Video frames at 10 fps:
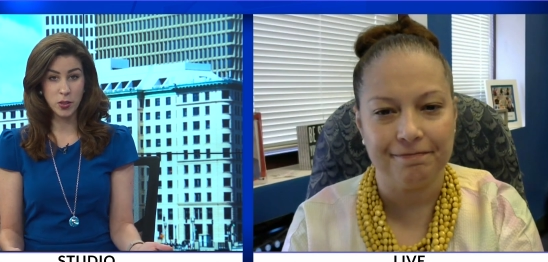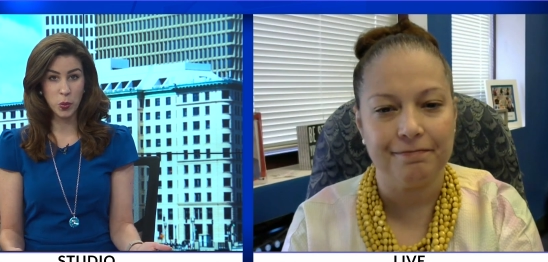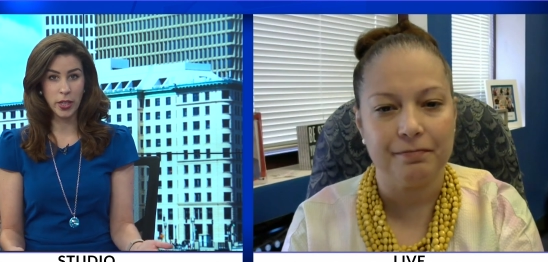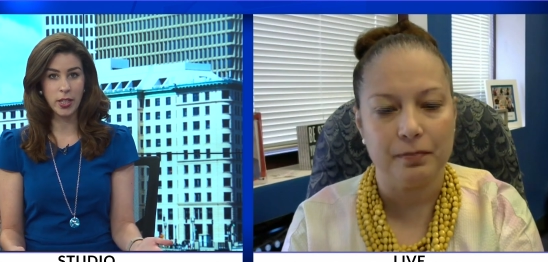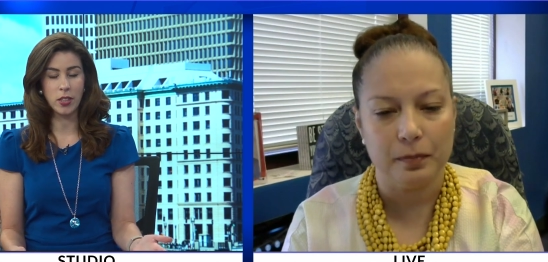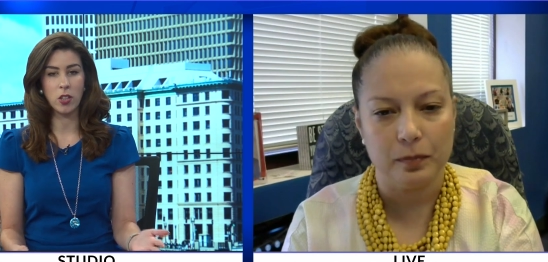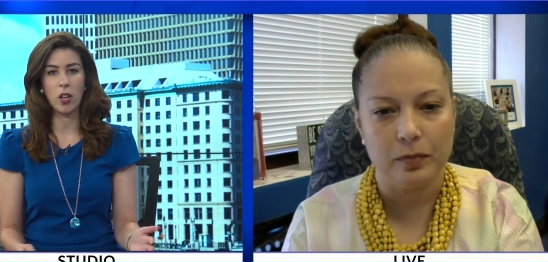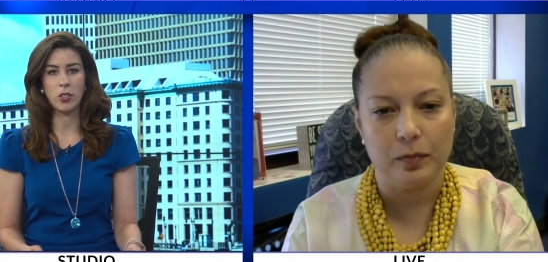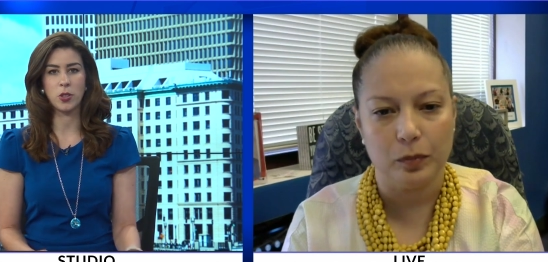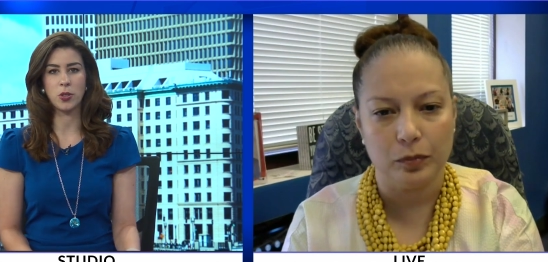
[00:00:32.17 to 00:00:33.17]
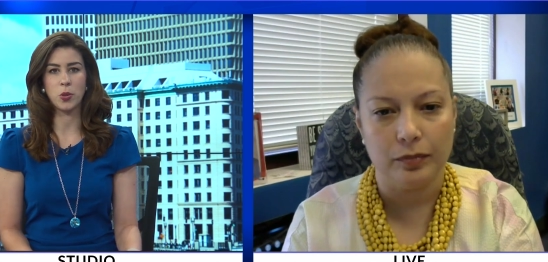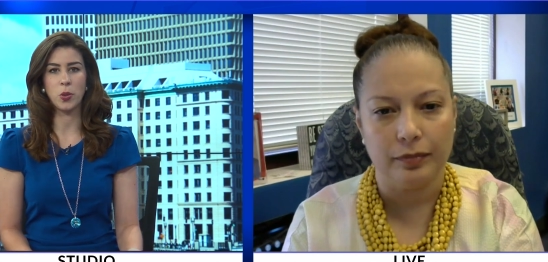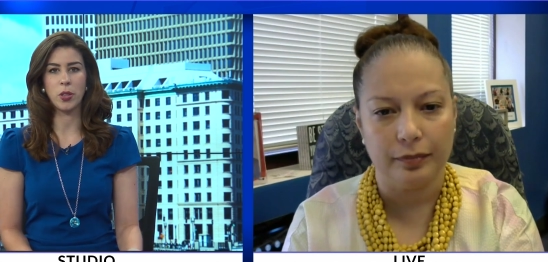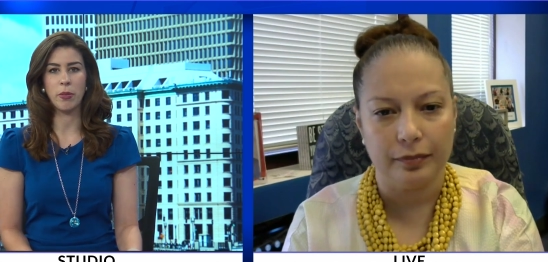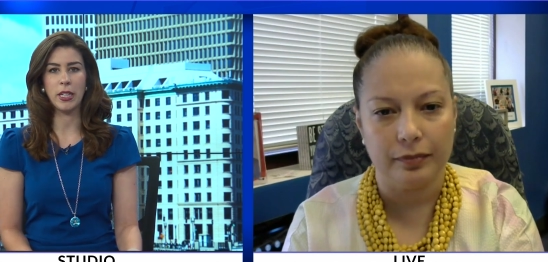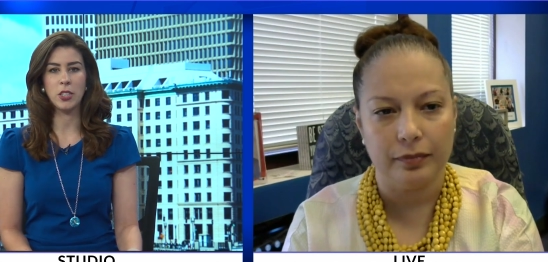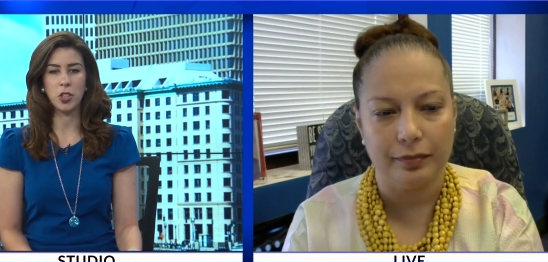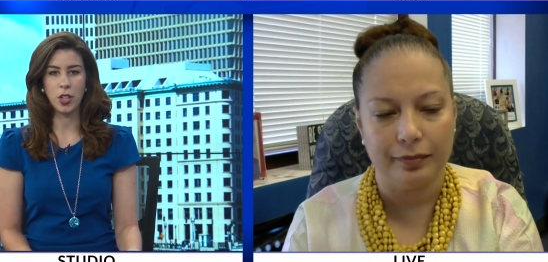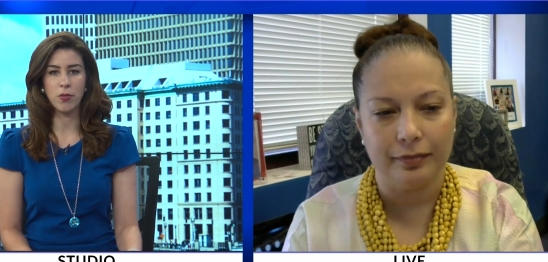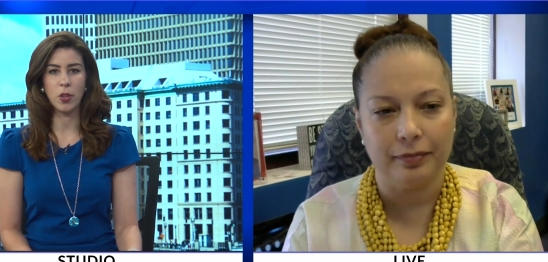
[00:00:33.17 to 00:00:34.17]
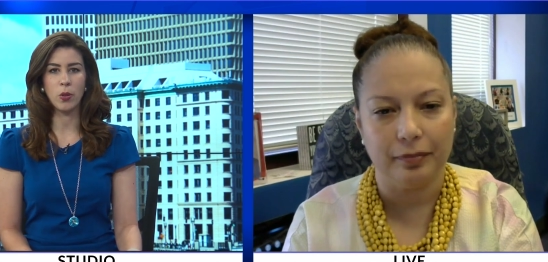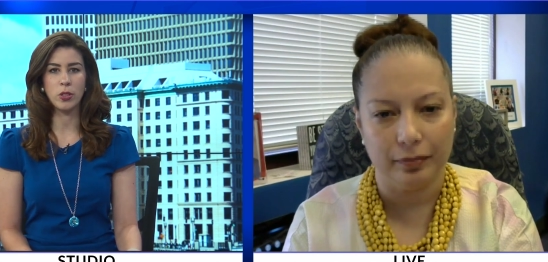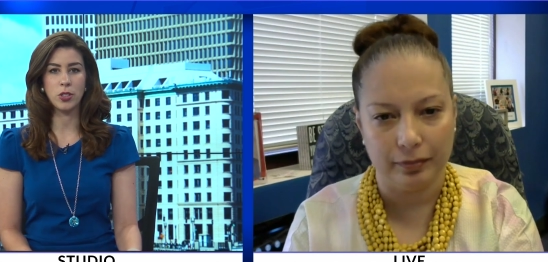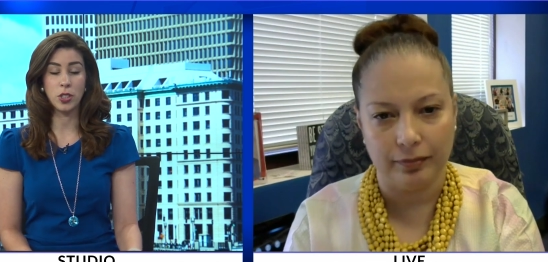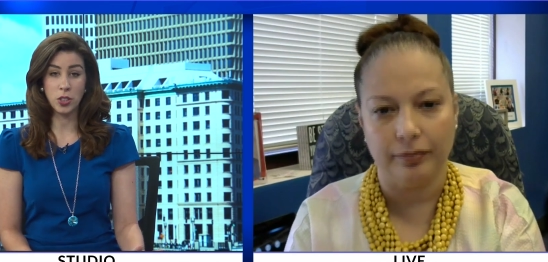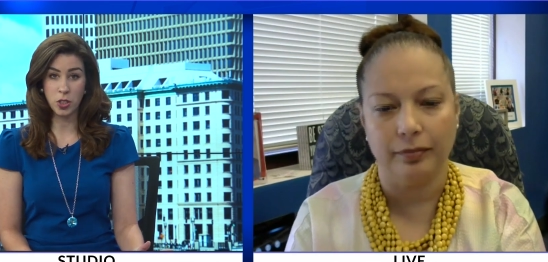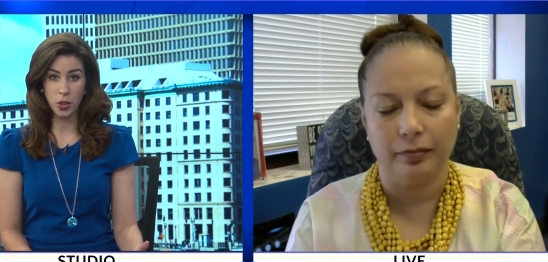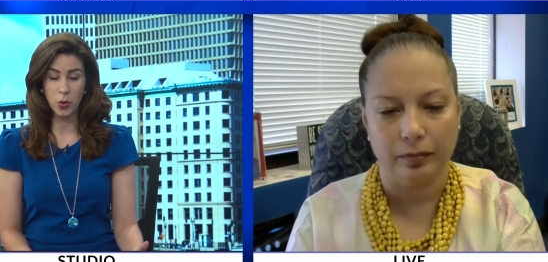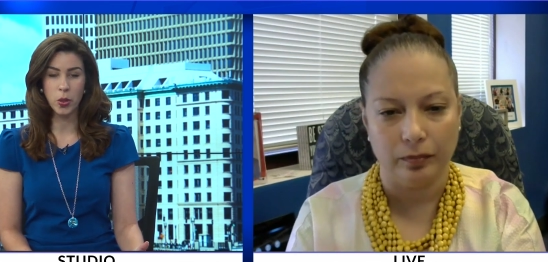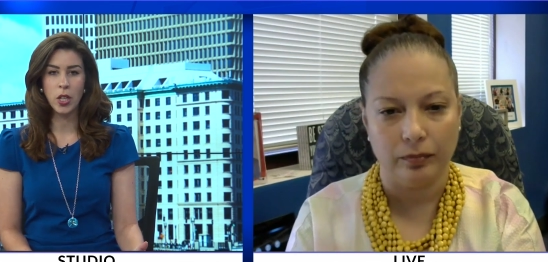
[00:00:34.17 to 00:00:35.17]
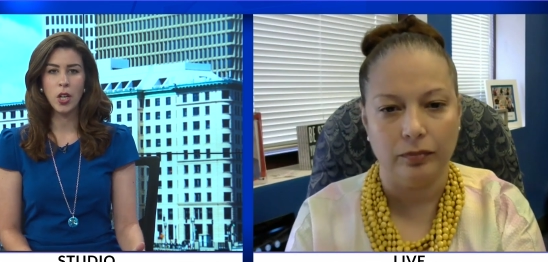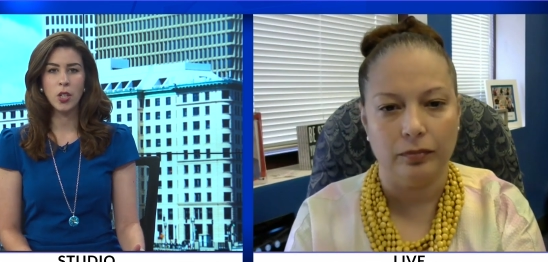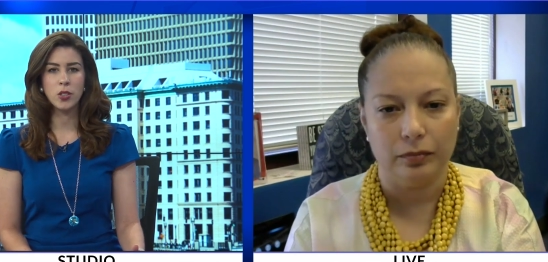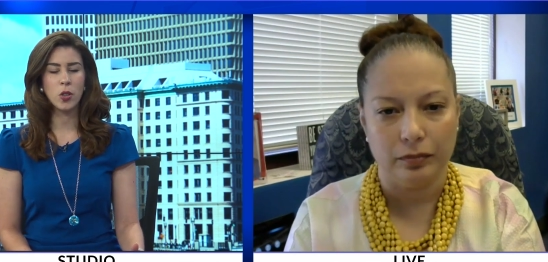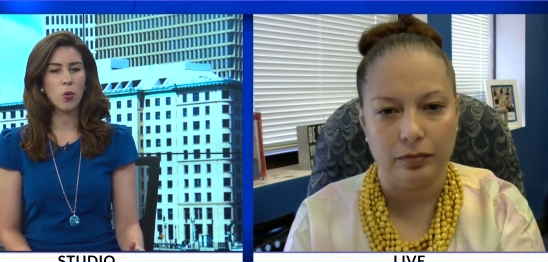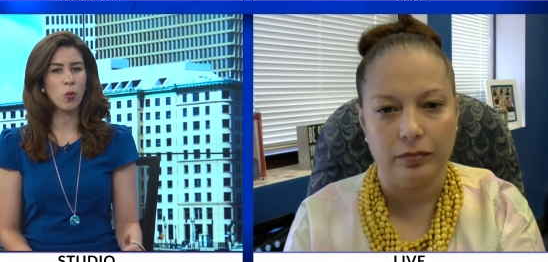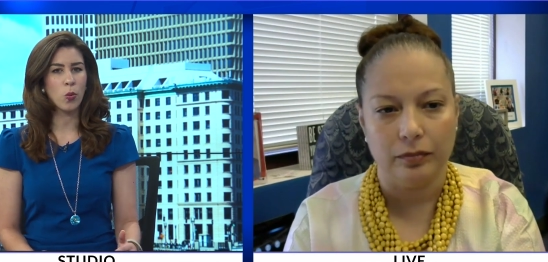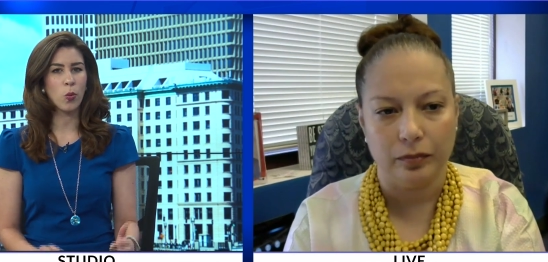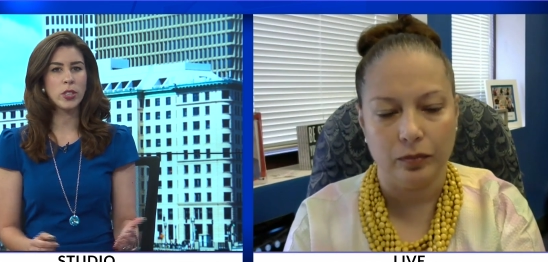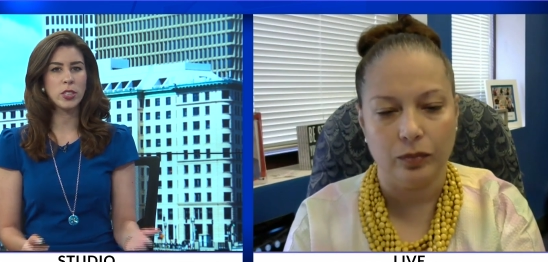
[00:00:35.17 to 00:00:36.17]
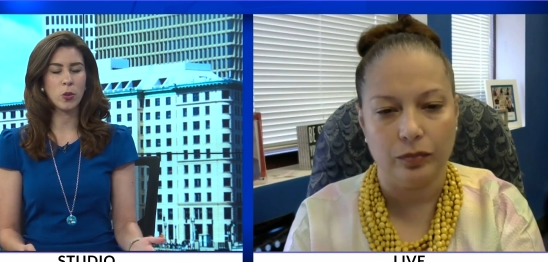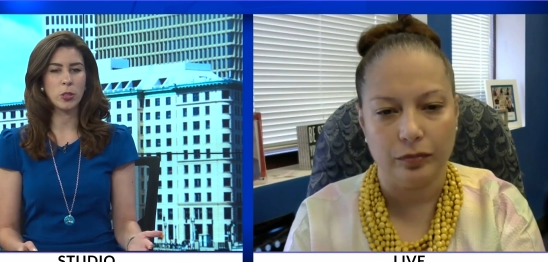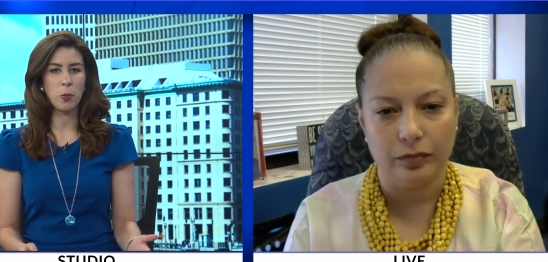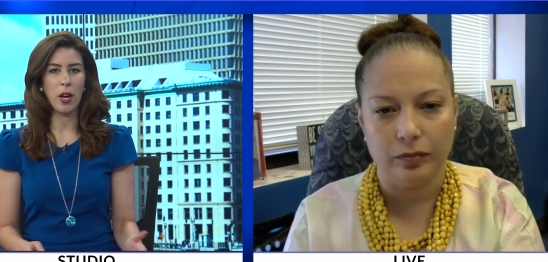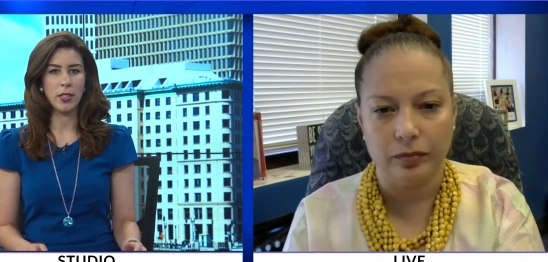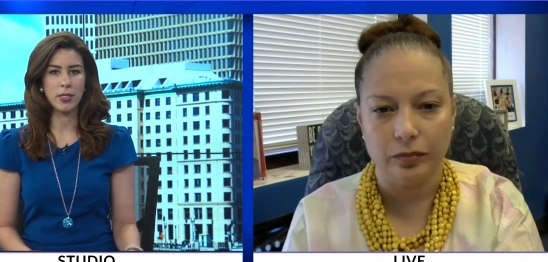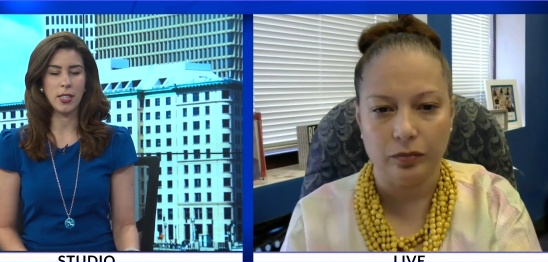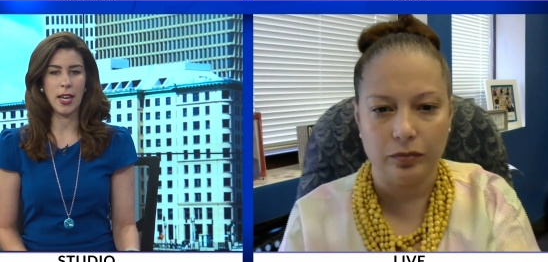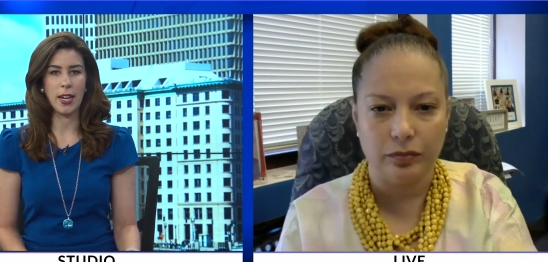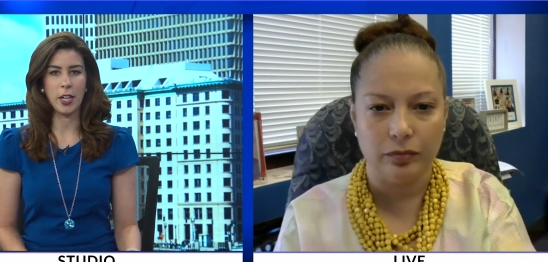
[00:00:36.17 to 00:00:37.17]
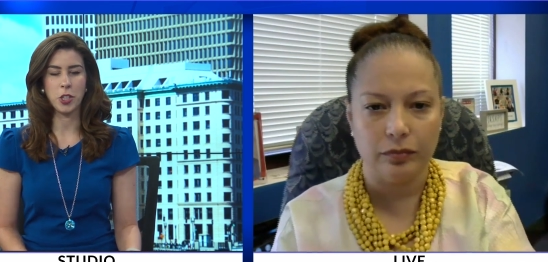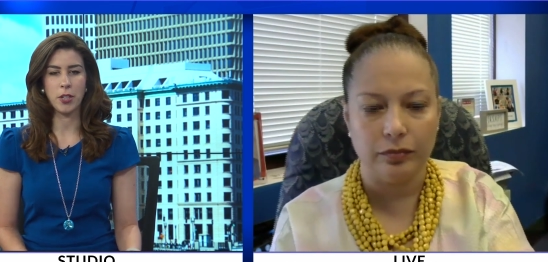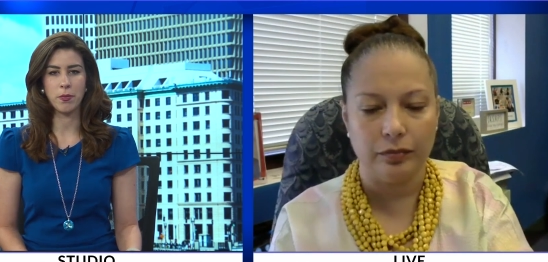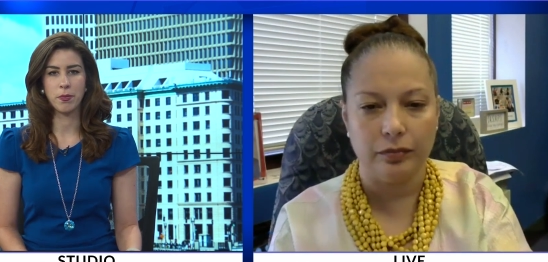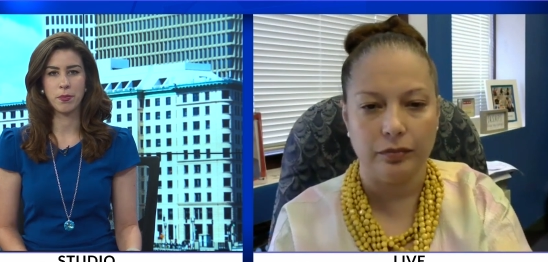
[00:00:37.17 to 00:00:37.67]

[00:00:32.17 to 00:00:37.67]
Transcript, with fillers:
Speaker 1: week, the Glocester School Committee took a vote to sue. So what's your response to that action?